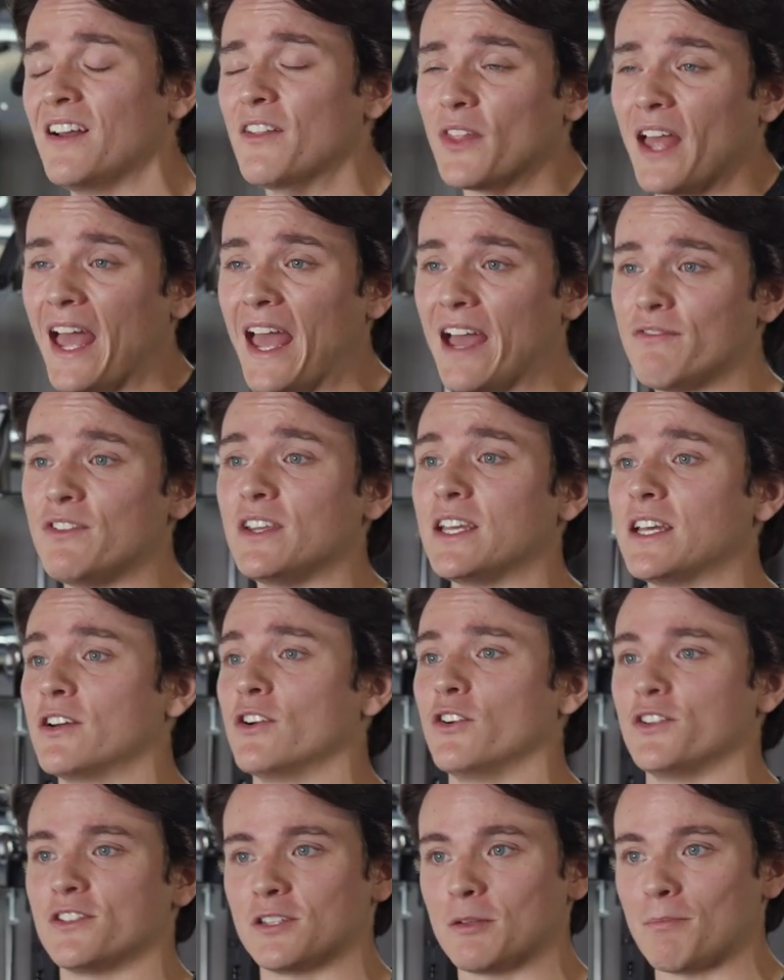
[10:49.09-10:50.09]
the heavy
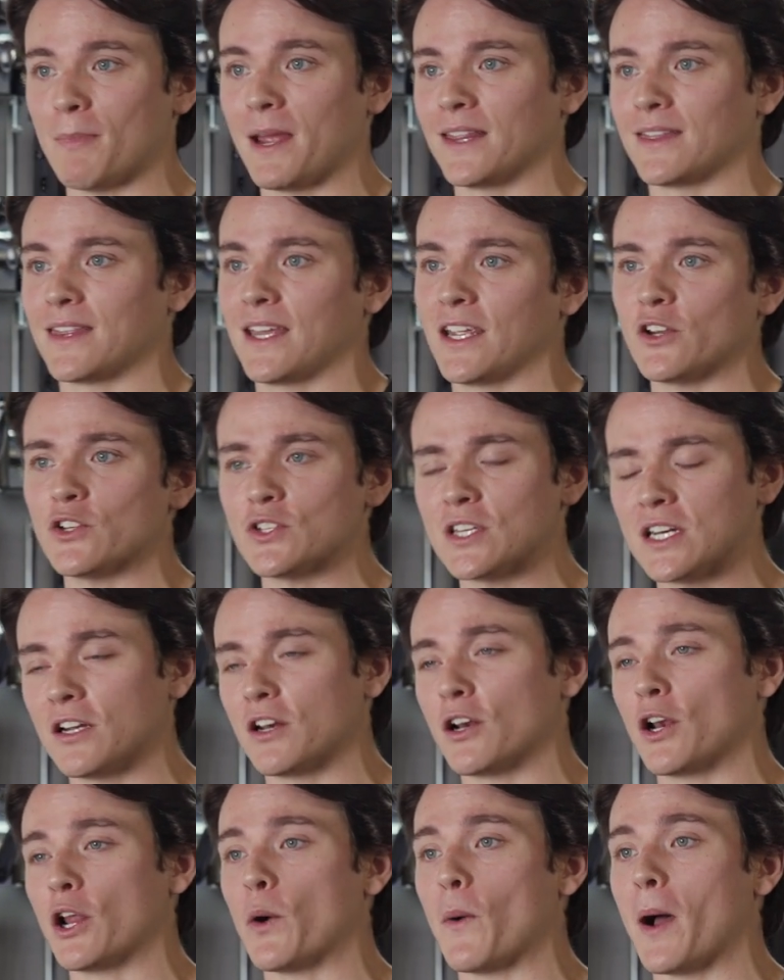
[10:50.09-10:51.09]
hitters and the main things you need
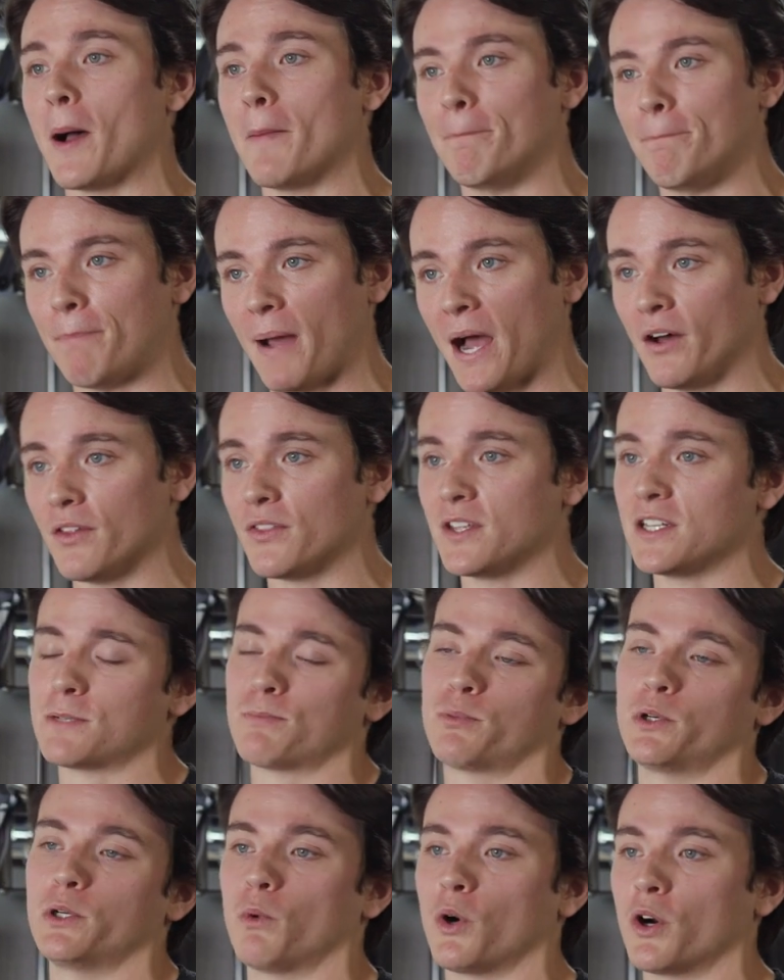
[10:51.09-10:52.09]
to know about these
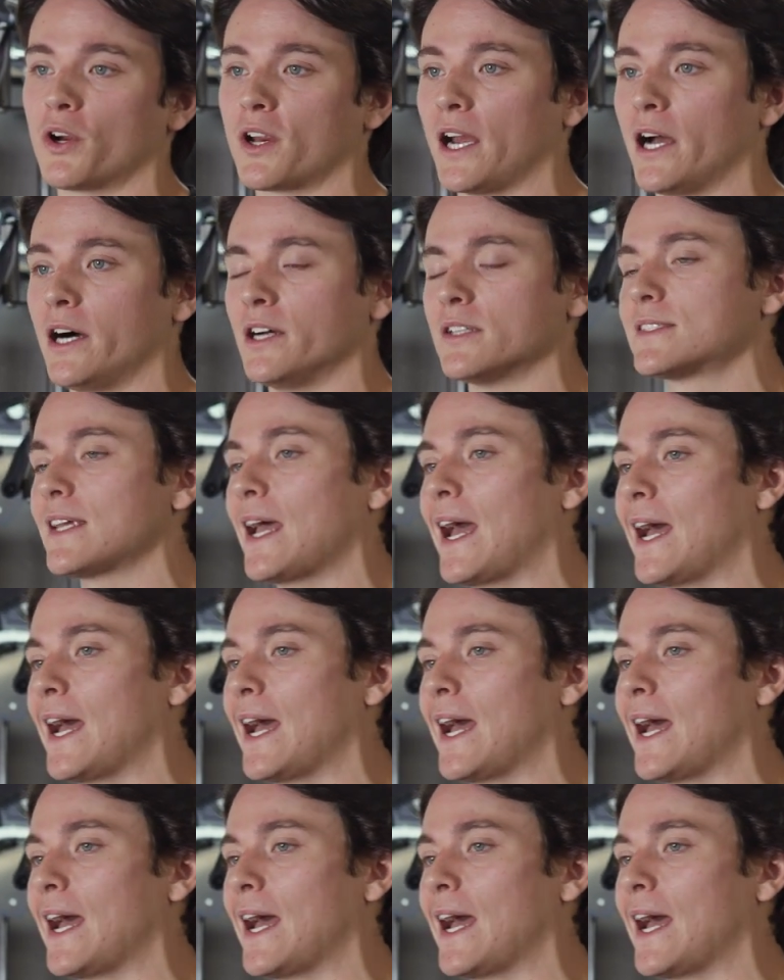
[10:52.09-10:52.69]
pre-workouts.